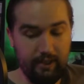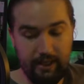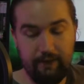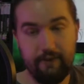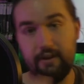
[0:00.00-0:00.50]

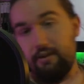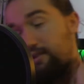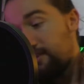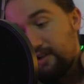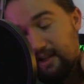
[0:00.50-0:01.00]
Even though
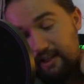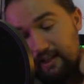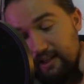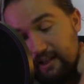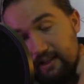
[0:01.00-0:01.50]
you're not
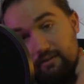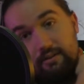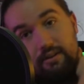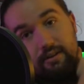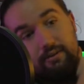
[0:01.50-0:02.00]
getting that
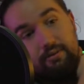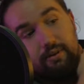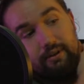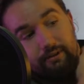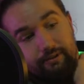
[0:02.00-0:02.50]

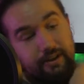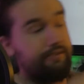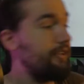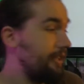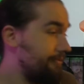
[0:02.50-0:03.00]
120
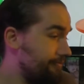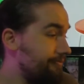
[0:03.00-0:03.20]
refresh rate,